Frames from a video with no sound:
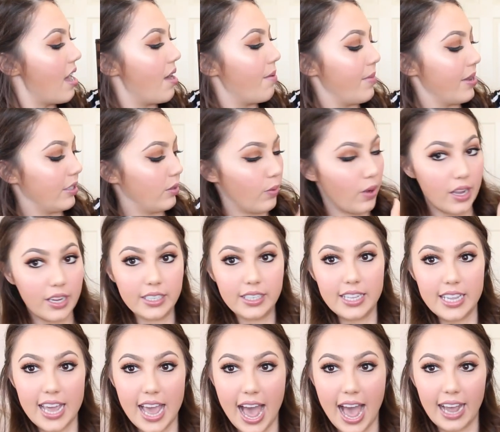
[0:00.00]
um, as well as
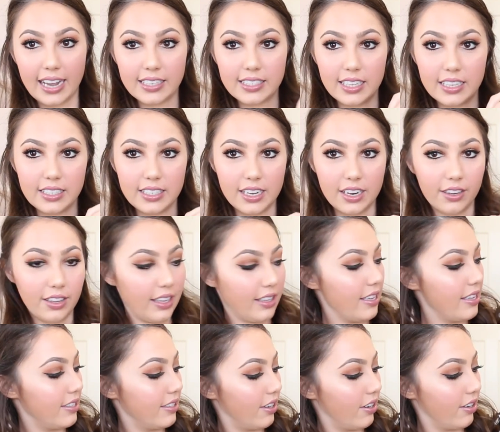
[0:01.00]
the accents here, like
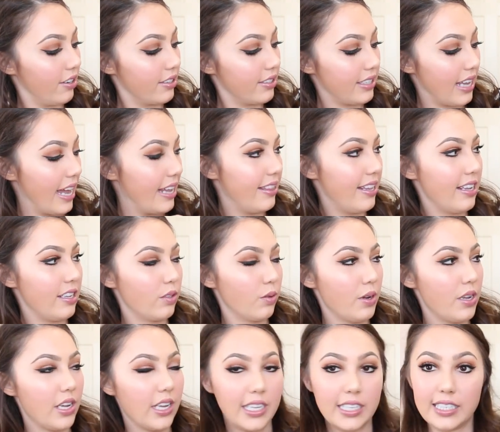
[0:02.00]
these little side things
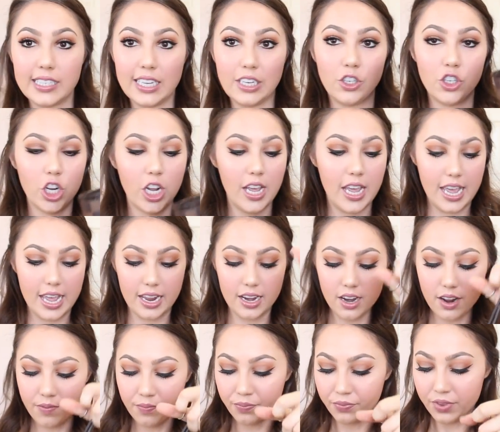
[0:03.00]
where you can cinch it
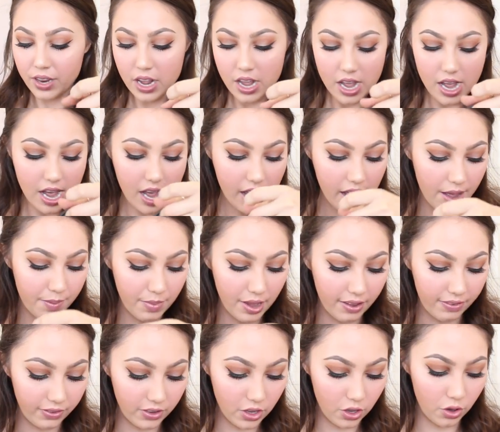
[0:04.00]
in. Um,
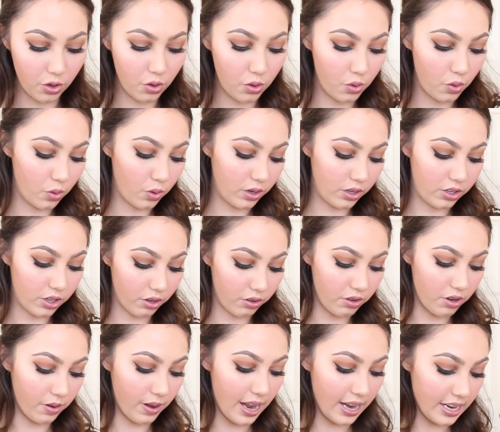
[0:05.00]
if you
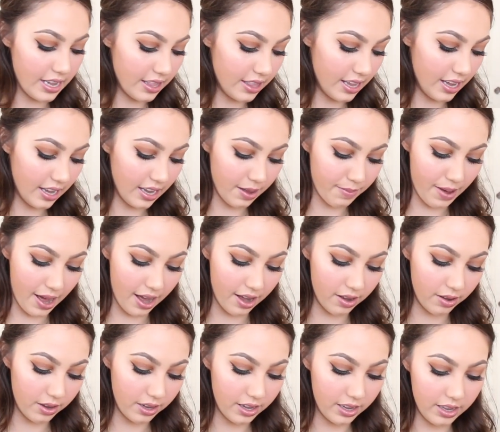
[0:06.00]
don't know anything
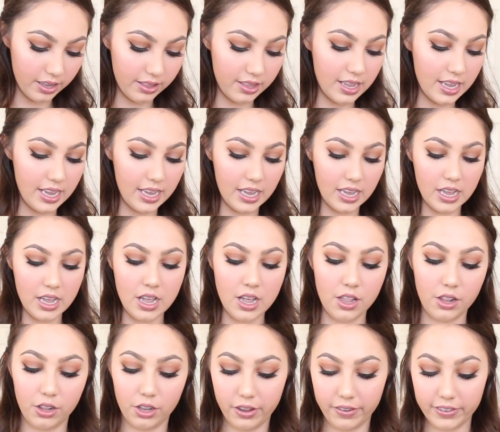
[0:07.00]
about the
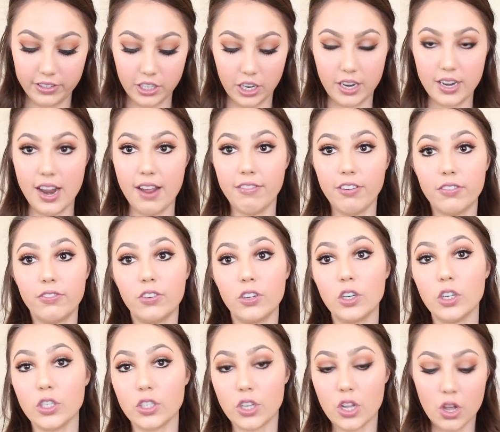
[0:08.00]
Louis Vuitton
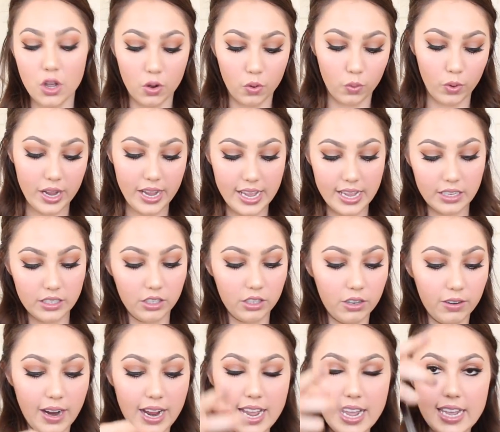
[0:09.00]
Neverfulls, what is
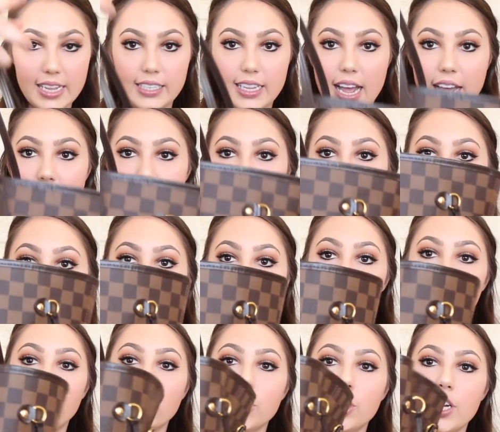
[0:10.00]
great is that you can
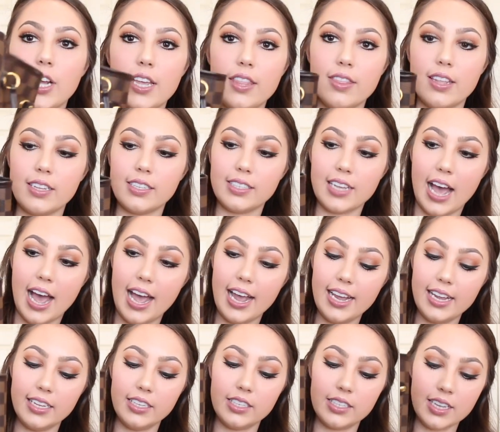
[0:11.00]
push in the
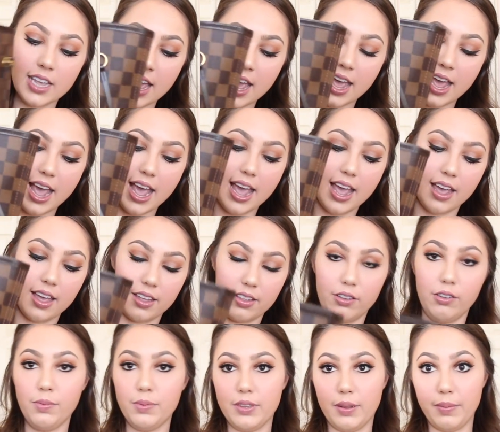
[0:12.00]
sides
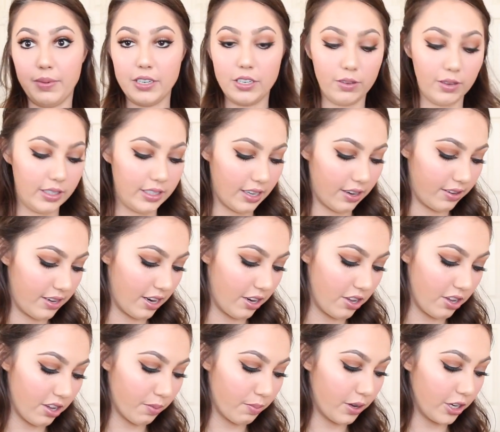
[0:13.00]
oops, let me do it down here.
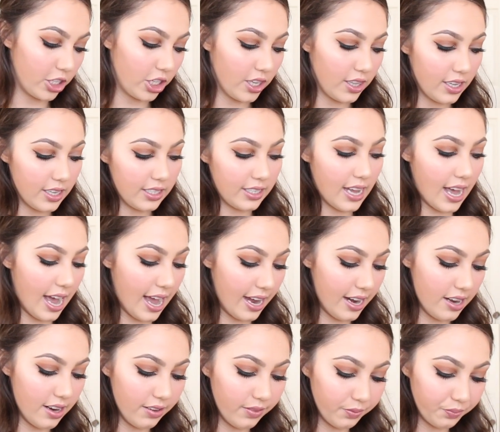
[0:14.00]
You can push in the
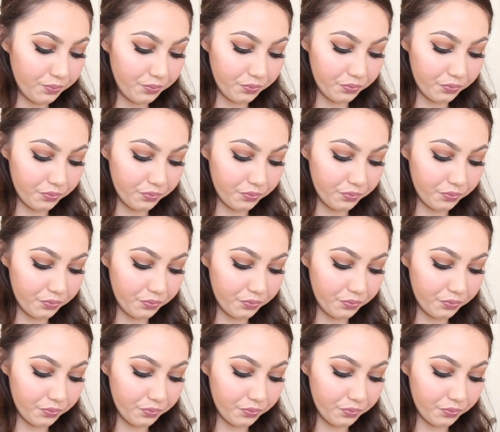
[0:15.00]
side